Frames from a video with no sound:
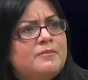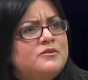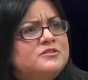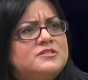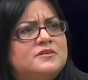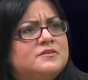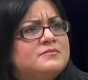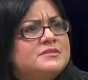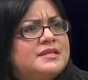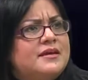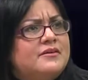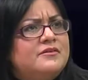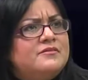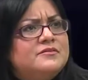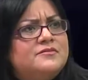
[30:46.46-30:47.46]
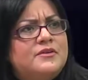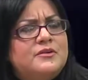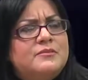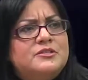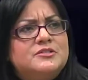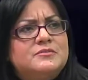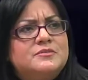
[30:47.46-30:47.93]
They're still themselves, very
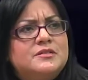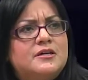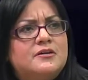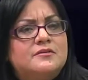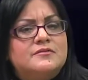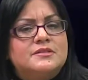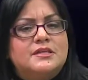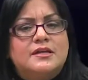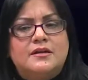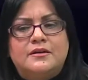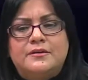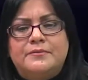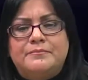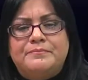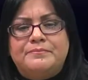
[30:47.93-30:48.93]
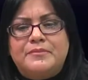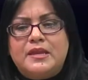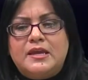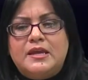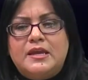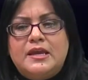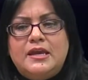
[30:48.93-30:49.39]
much themselves.
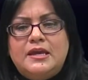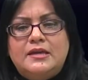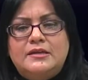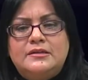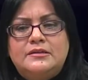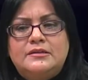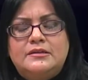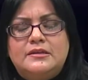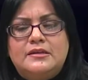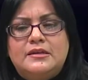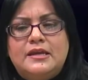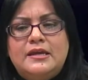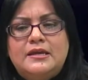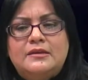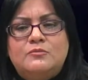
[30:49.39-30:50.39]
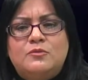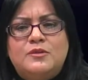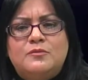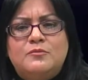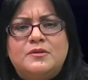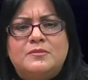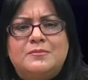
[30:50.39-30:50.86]
And with
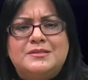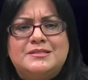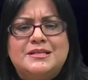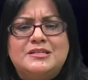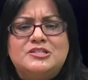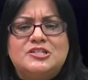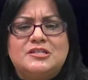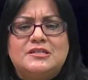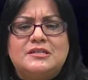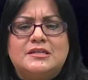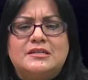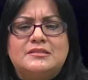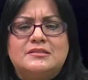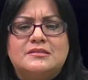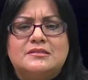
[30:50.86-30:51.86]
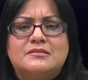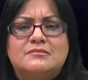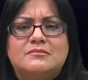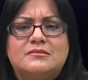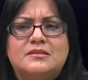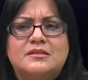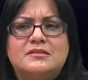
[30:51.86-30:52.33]
the possession,
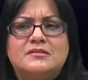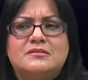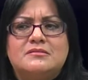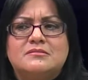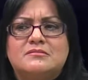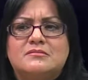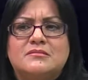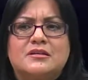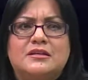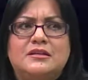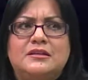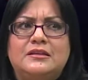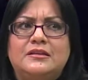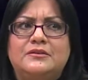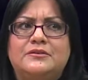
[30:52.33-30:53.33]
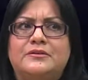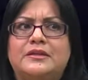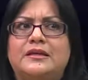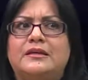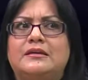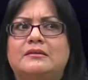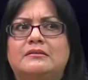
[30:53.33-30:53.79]
it's
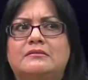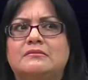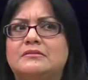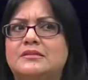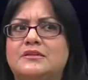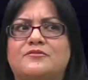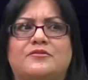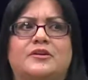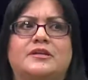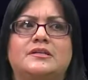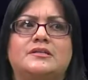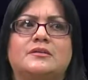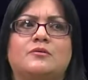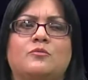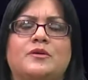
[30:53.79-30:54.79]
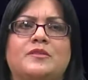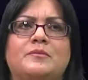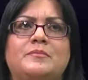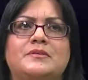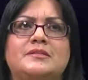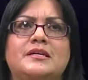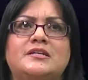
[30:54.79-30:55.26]
clearly different. With the
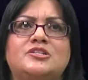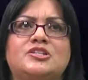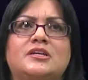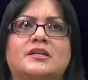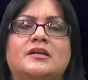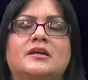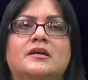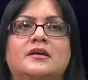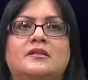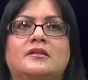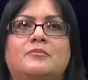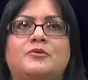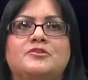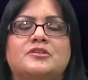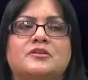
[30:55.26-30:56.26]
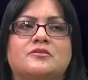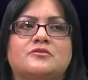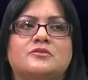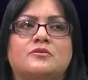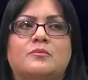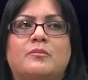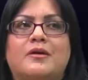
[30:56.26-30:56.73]
possession, the person goes
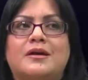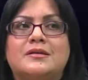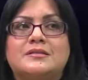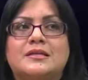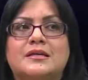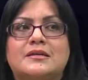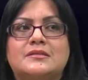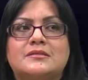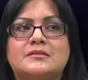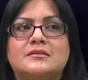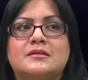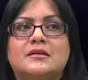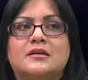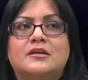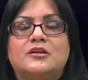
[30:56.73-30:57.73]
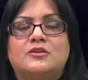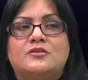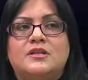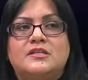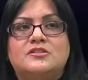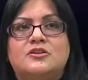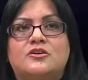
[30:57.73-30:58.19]
through a process. You know,
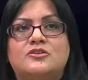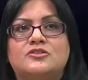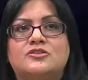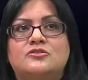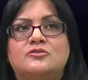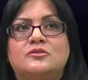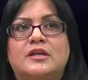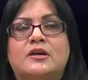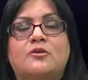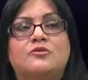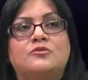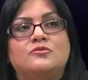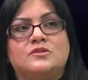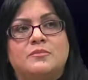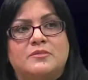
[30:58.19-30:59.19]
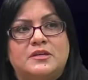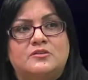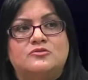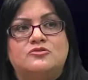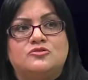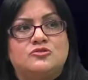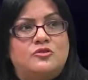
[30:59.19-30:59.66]
they go through something
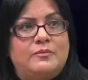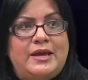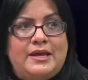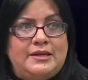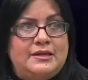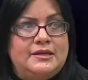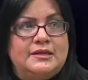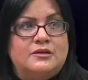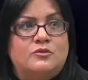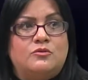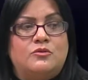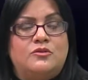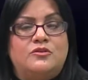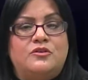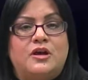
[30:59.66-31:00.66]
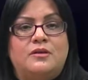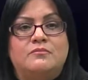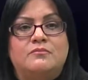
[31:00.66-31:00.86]
traumatic, or they're not